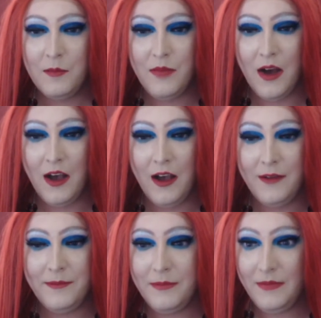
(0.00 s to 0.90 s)

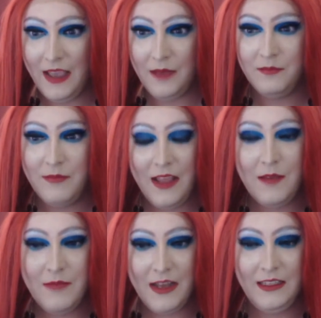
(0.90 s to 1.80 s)
But yeah,
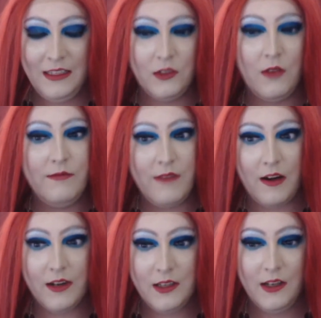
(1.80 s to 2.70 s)
many things. I'm
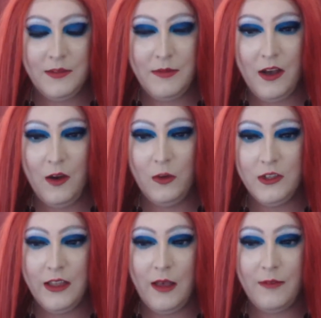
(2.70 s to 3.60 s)
very excited about her
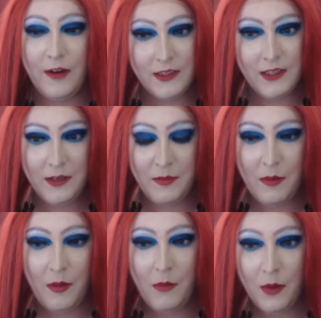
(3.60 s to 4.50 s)
watching that. I'm very excited about
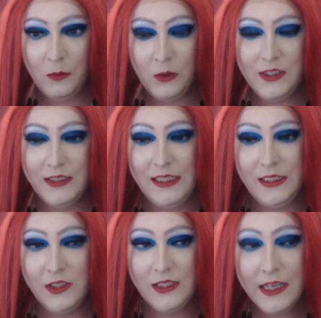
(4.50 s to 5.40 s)
my mum watching
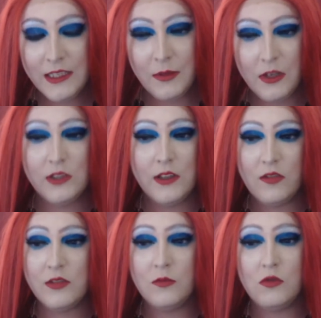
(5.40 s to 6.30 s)
season 6, because there
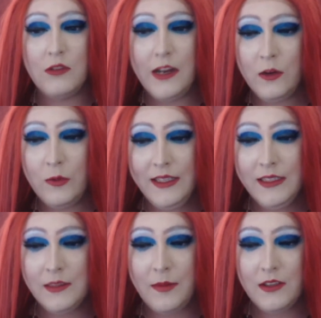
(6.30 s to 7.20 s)
are some great
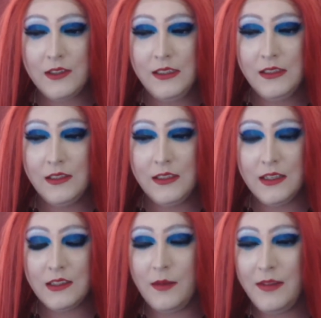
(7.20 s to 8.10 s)
queens about season
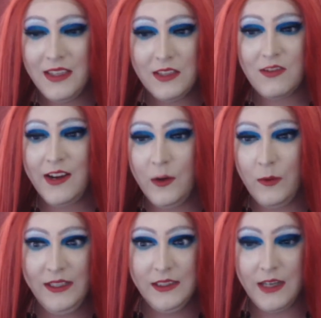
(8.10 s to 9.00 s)
6. I mean, there's great
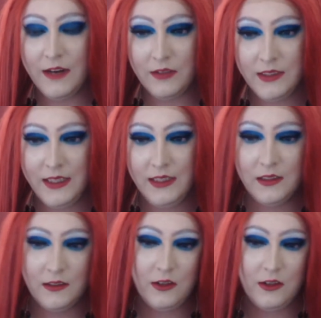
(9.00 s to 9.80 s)
queens in every season.